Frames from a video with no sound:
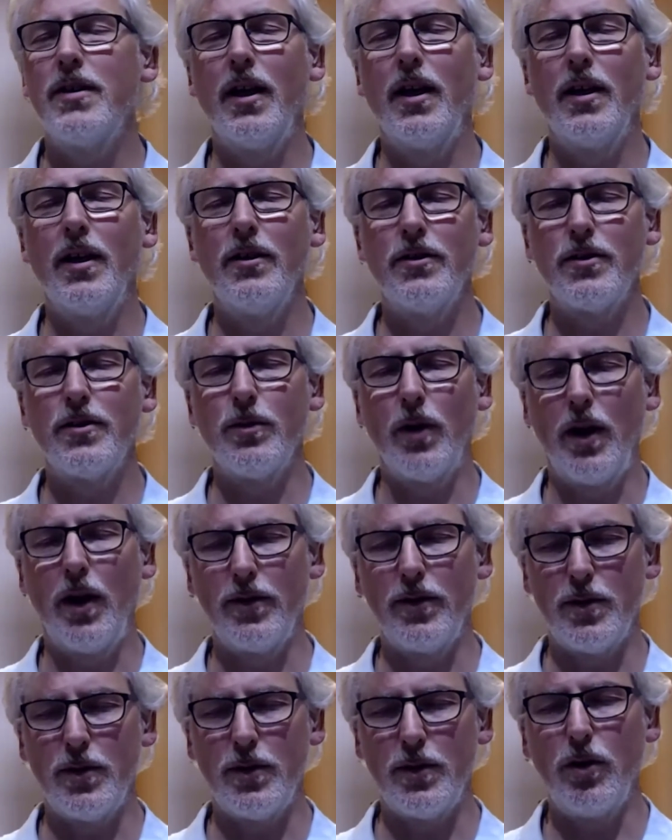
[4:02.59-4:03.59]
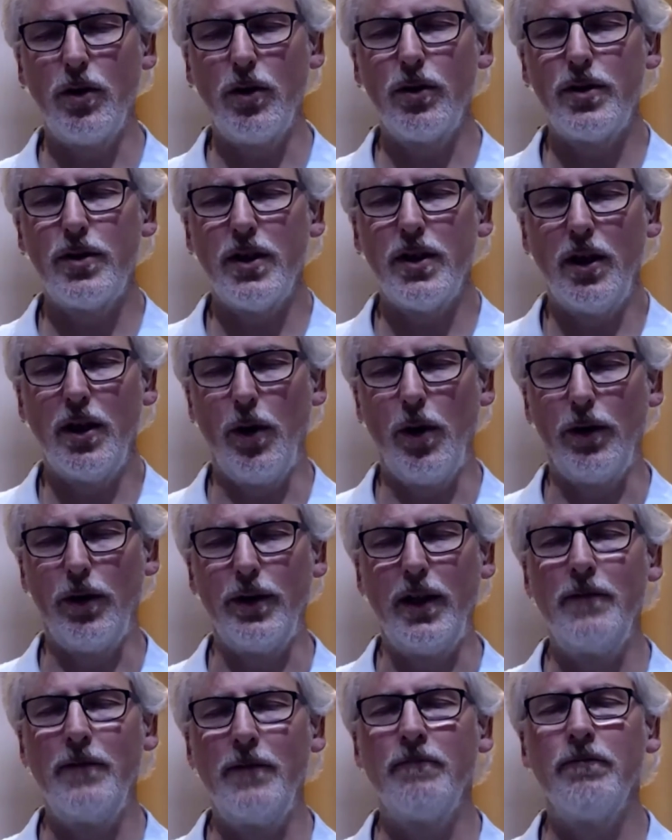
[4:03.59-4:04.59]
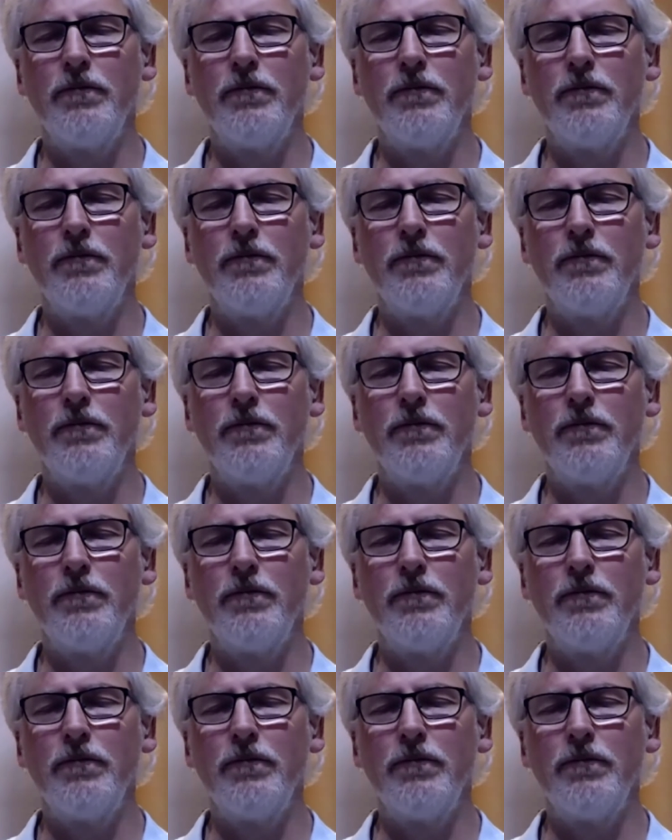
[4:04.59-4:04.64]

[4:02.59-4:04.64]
into whatever's supporting your body.